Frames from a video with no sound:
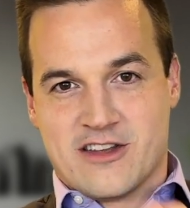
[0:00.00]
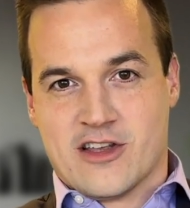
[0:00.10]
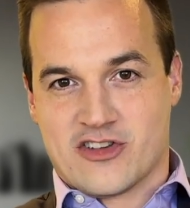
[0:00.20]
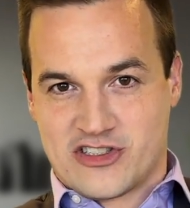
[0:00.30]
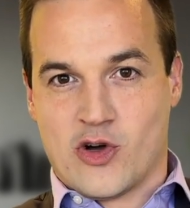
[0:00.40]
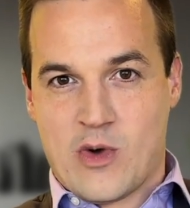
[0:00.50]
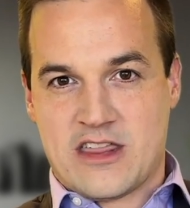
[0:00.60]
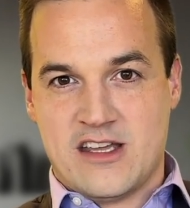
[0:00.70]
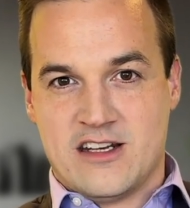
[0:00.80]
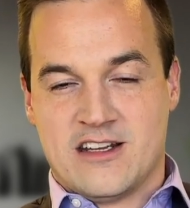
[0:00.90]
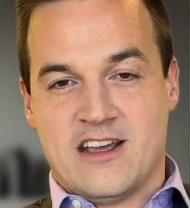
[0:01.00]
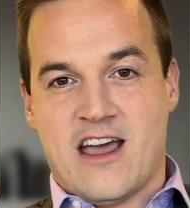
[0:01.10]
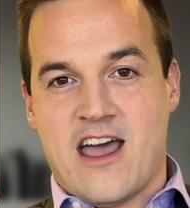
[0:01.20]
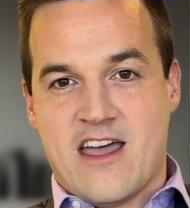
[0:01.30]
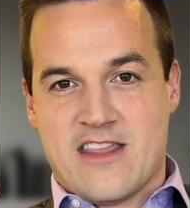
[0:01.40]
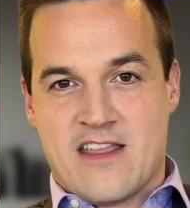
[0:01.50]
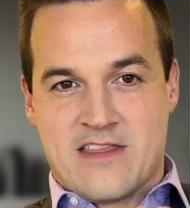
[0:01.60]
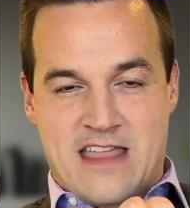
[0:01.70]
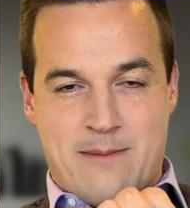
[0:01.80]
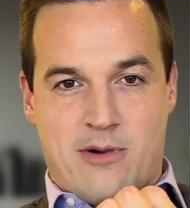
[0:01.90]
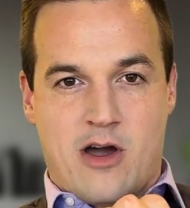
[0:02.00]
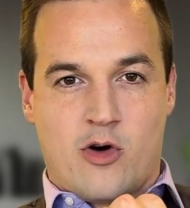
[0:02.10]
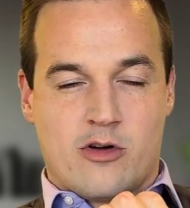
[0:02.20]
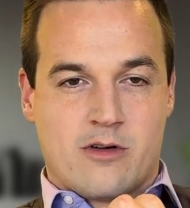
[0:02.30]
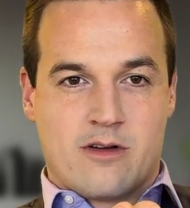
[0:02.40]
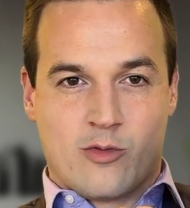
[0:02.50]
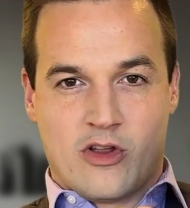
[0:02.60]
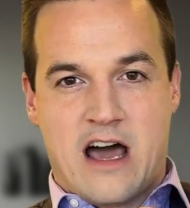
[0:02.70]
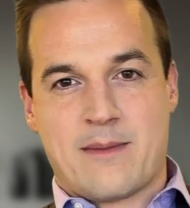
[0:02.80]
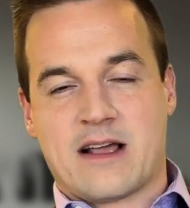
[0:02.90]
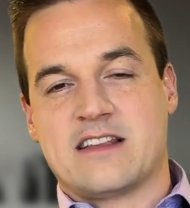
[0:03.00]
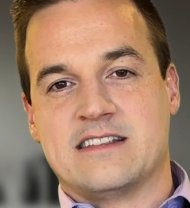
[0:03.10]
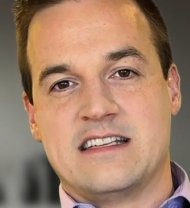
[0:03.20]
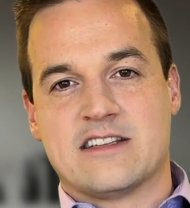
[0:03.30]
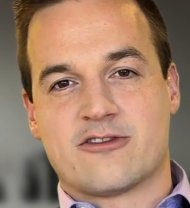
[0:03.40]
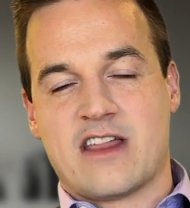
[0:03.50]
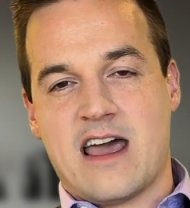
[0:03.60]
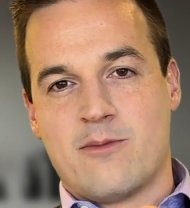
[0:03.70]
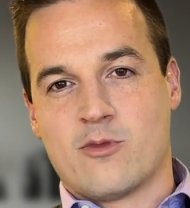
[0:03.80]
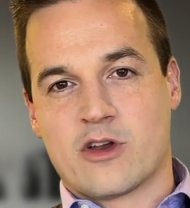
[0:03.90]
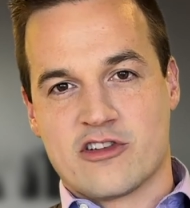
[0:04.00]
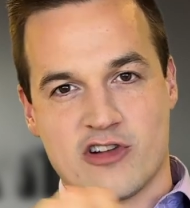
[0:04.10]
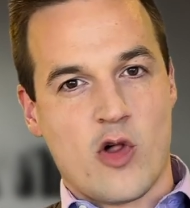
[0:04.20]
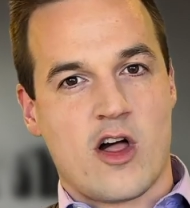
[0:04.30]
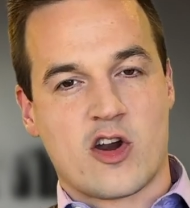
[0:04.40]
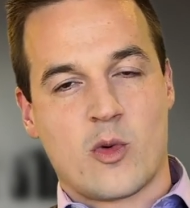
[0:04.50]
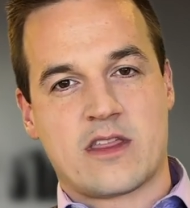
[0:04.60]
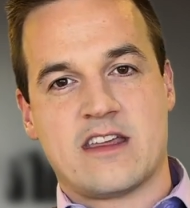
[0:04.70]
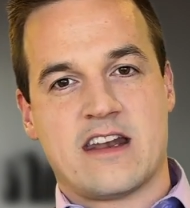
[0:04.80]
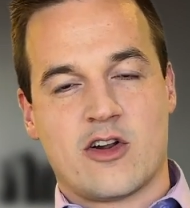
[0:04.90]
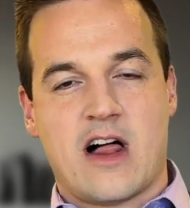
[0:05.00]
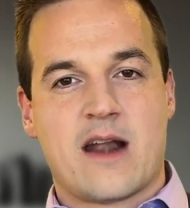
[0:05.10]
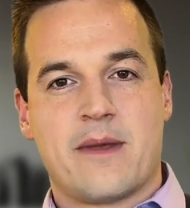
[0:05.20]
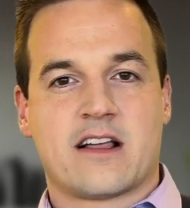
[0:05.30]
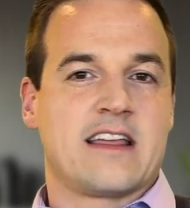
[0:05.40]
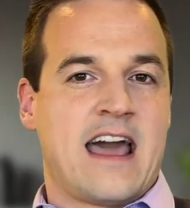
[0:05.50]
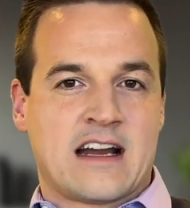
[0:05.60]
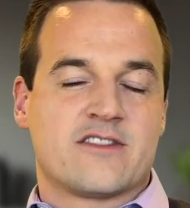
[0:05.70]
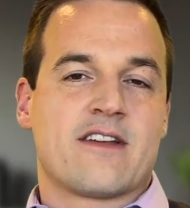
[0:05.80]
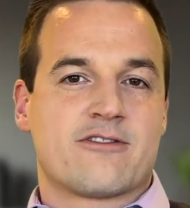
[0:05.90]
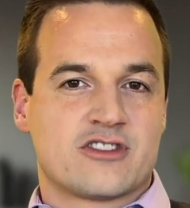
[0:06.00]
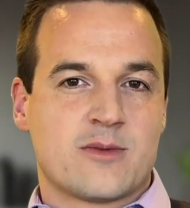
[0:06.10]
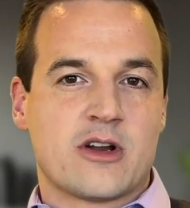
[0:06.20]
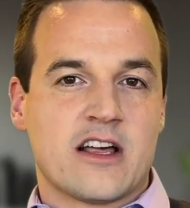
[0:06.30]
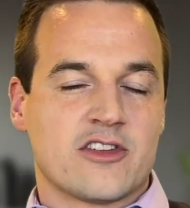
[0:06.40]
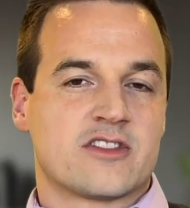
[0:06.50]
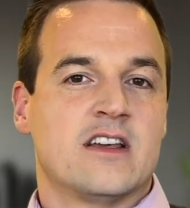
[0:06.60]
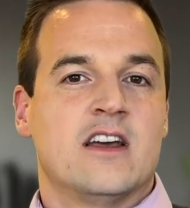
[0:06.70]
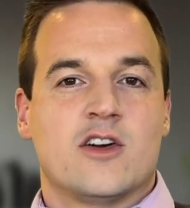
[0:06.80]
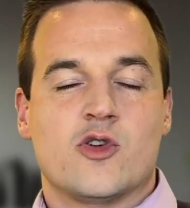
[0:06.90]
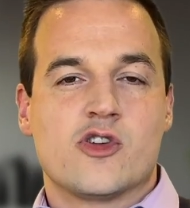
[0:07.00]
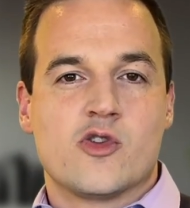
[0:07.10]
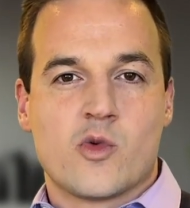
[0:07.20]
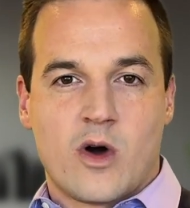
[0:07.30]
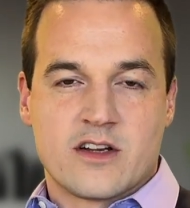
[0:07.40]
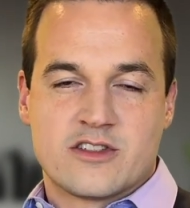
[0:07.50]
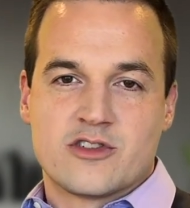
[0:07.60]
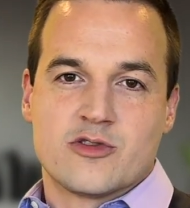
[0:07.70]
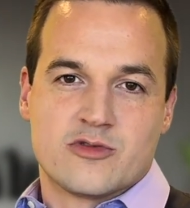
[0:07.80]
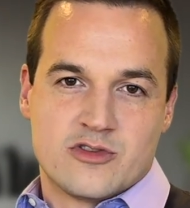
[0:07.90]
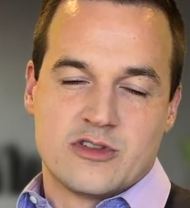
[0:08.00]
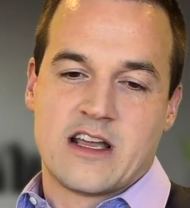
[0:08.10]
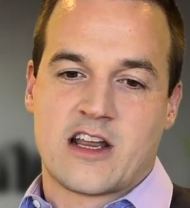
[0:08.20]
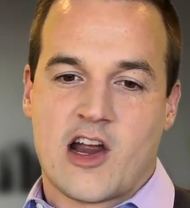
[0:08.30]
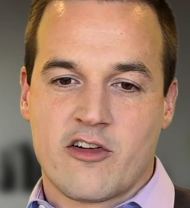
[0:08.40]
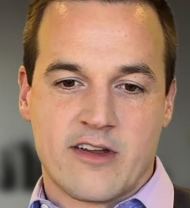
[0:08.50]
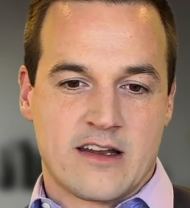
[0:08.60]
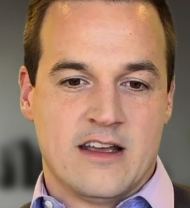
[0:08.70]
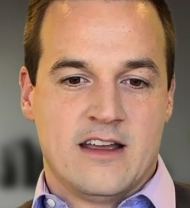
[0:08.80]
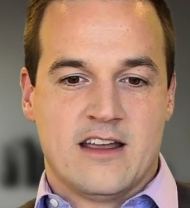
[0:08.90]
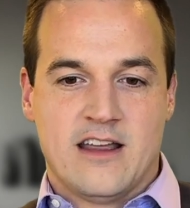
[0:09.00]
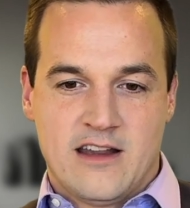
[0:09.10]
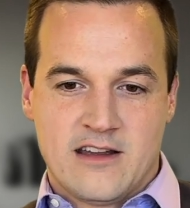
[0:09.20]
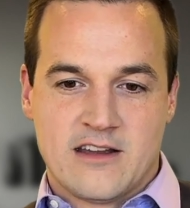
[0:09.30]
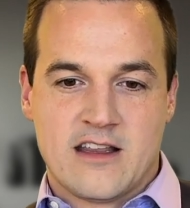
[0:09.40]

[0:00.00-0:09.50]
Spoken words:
still with it, and then that power will automatically cease for them when you're no longer with it, and it'll automatically activate for someone else who you'd want to take care of it in